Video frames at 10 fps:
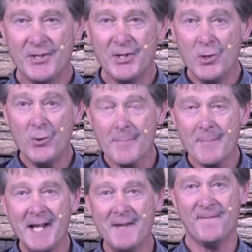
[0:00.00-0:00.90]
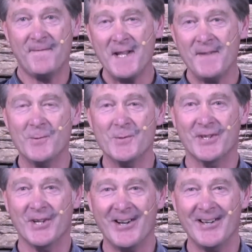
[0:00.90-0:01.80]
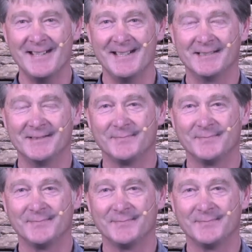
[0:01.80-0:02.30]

Do you remain faithful to God?